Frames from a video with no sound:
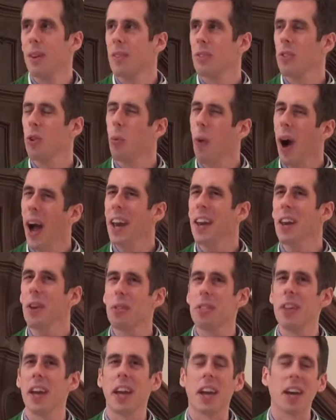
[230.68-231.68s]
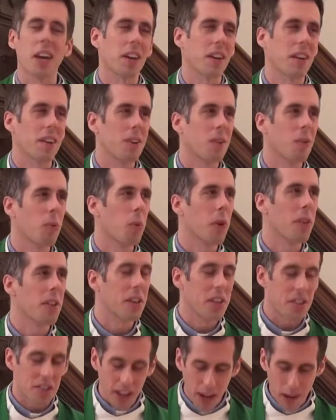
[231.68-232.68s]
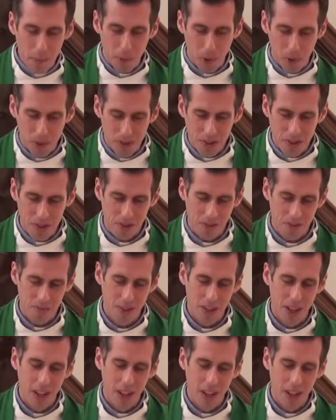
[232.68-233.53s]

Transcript: So why do you think were the disciples,